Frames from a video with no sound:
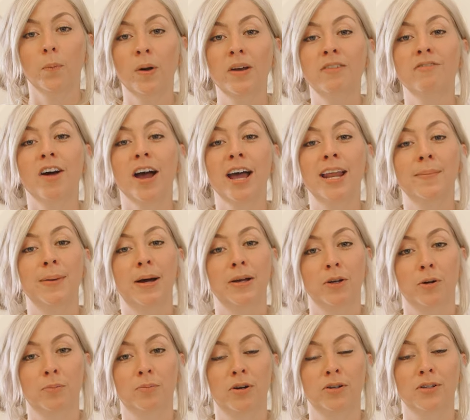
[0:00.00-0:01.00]
When writing about
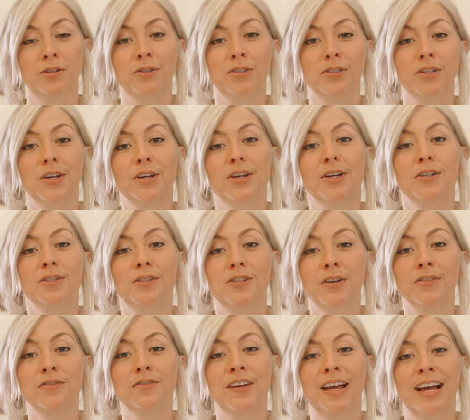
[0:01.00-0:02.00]
your products,
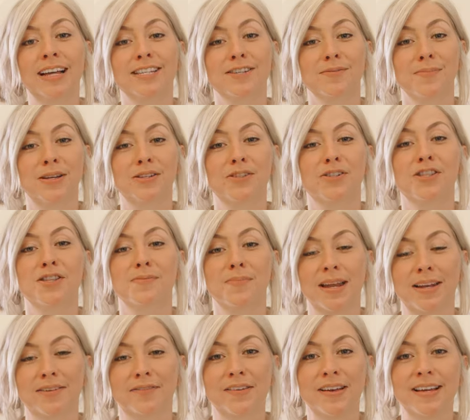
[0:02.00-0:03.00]
don't forget to mention the
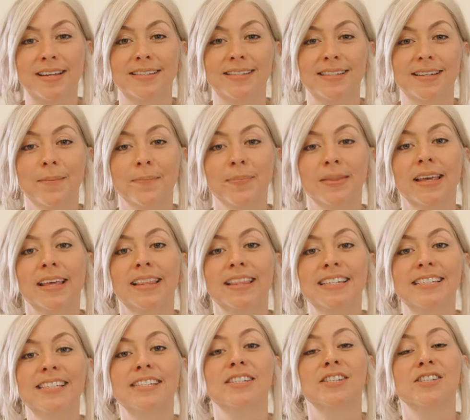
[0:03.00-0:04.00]
benefits.
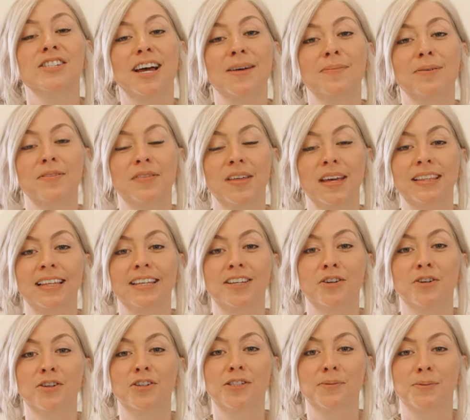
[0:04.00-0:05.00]
This is the type of thing that
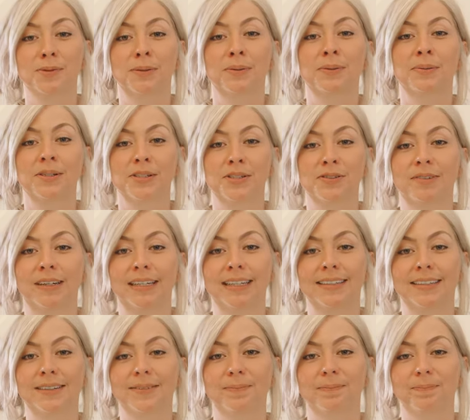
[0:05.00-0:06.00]
your customer will want to
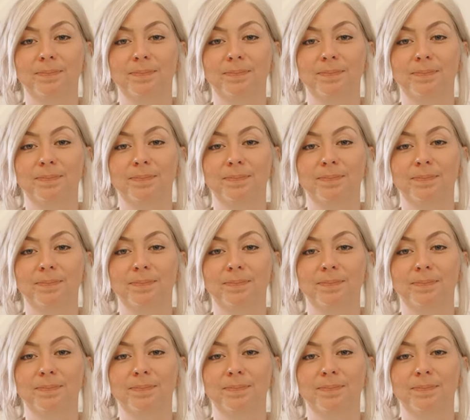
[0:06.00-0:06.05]
read.